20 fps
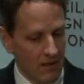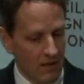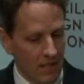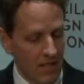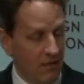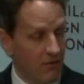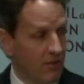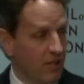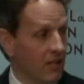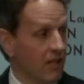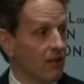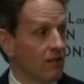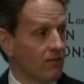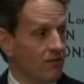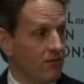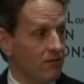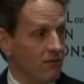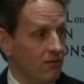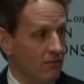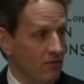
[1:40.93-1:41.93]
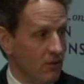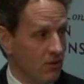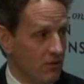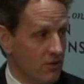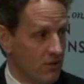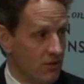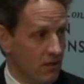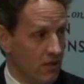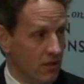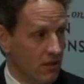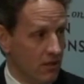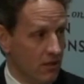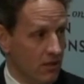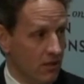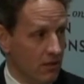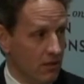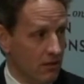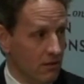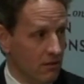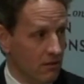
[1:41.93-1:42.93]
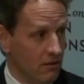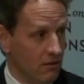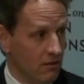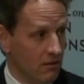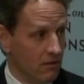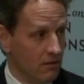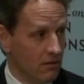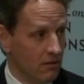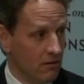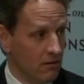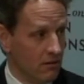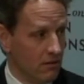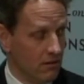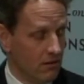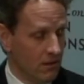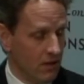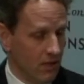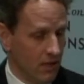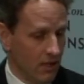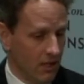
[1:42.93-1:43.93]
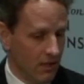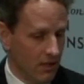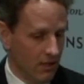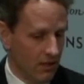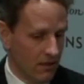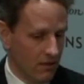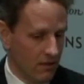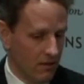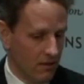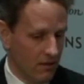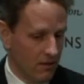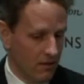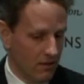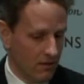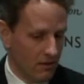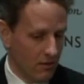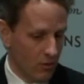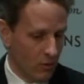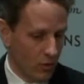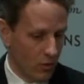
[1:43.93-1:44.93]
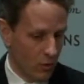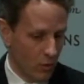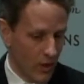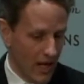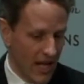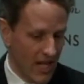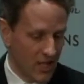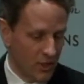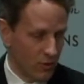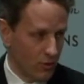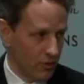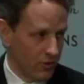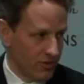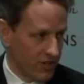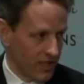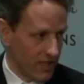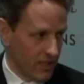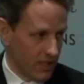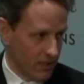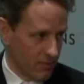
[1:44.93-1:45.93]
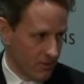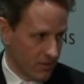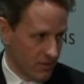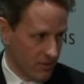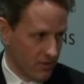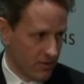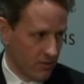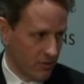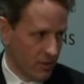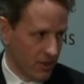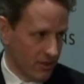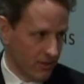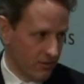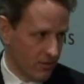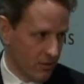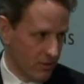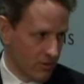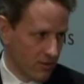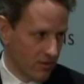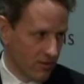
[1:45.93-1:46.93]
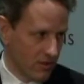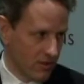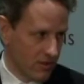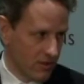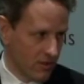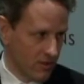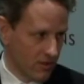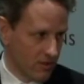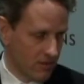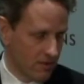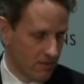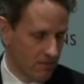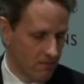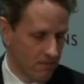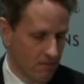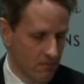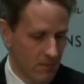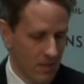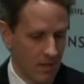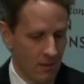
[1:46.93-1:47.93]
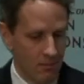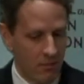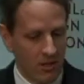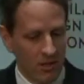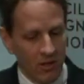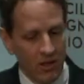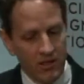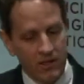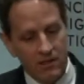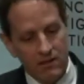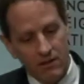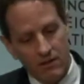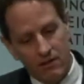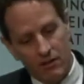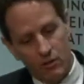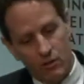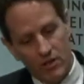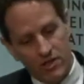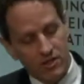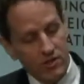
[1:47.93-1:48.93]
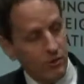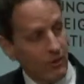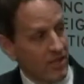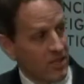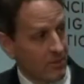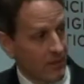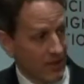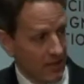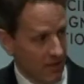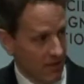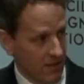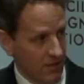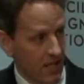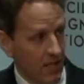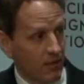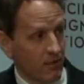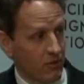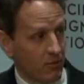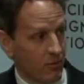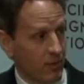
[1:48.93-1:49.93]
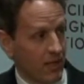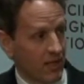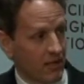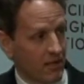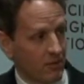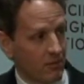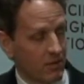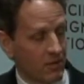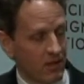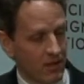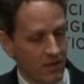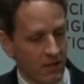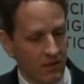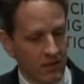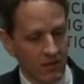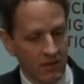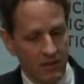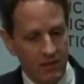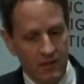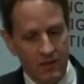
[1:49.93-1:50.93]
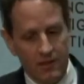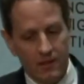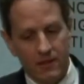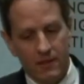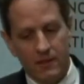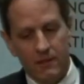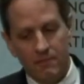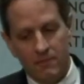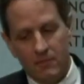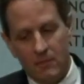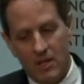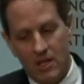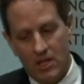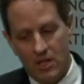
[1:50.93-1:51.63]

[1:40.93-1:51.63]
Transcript: even if you see uh, gradual take up in terms of relative use of these things. But on the question you raised about the incentives for banks in particular, um,